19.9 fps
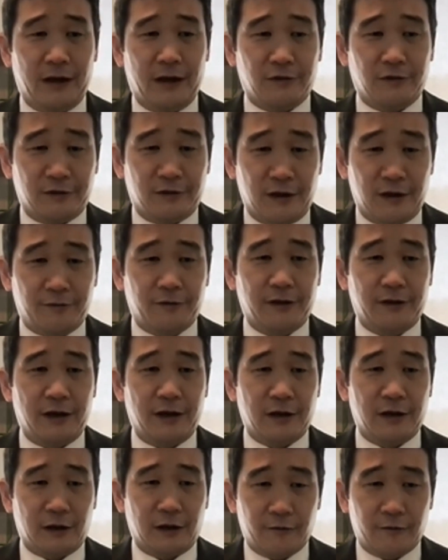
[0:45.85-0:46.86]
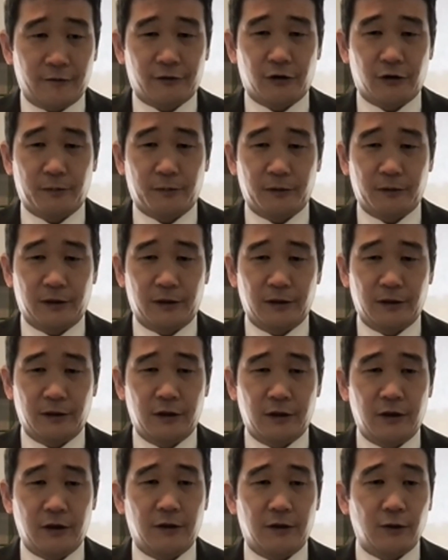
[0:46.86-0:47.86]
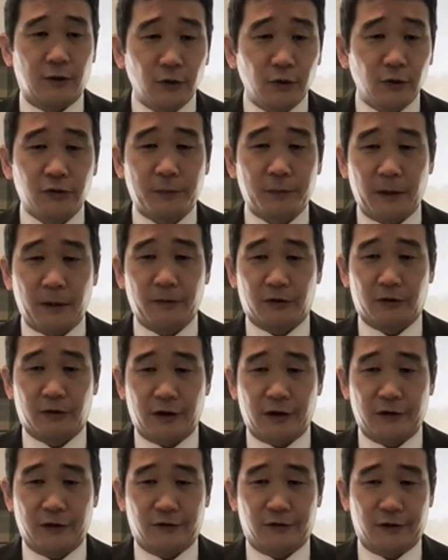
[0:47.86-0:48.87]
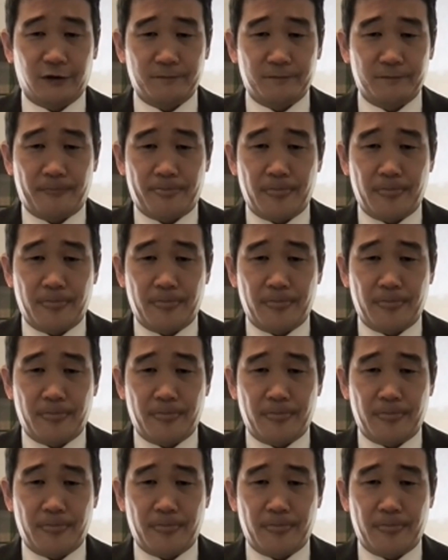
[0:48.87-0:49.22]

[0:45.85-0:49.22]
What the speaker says: and safely and comfortably use public transit,